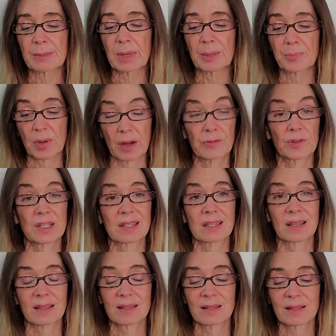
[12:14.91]
and my
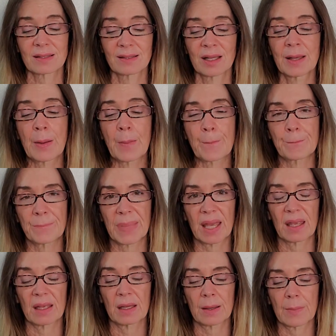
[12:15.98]
preferences.
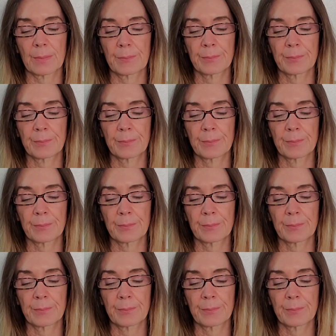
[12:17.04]
Bam.